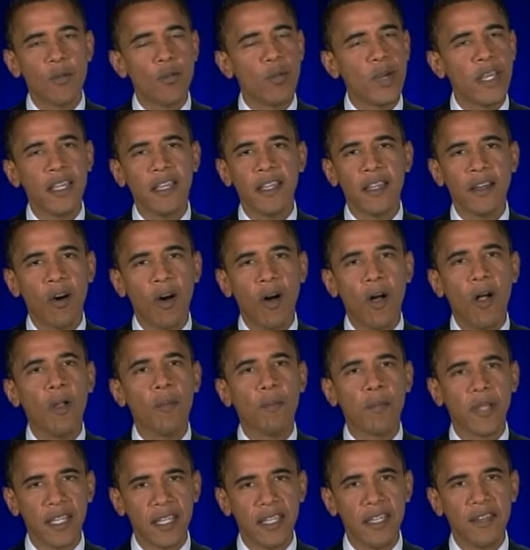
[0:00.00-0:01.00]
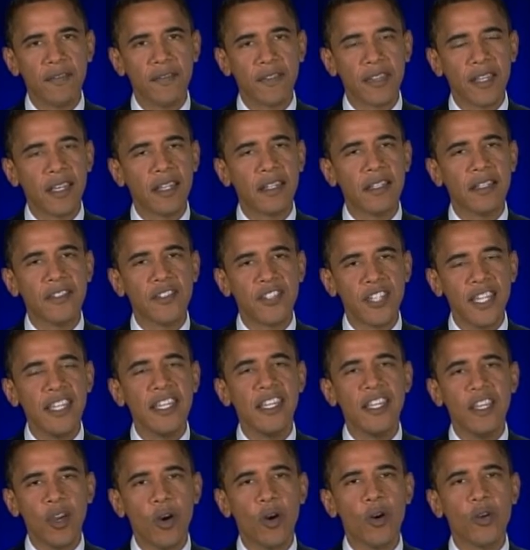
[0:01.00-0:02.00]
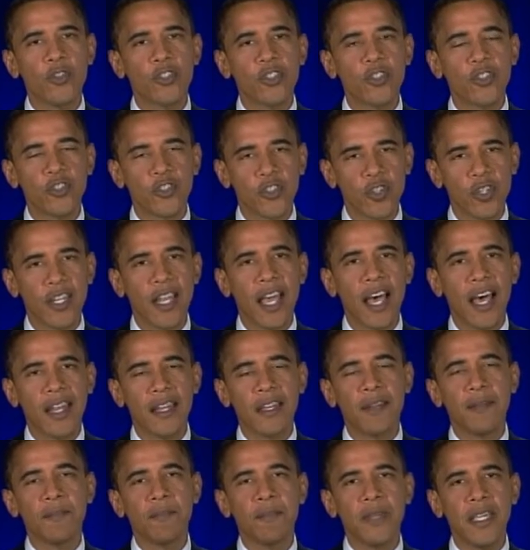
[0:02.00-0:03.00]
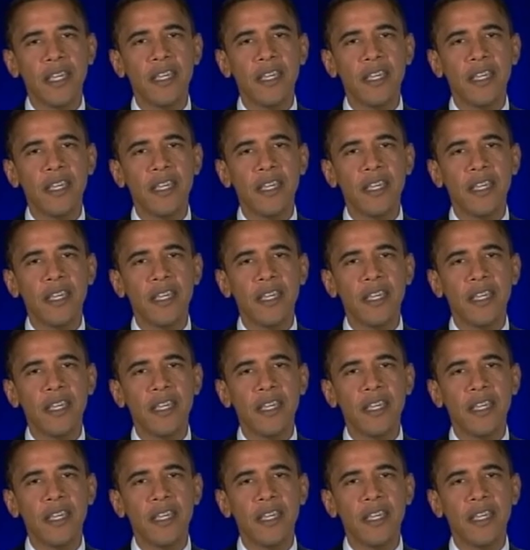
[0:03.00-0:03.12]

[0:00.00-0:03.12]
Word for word: We all believe that CEOs should not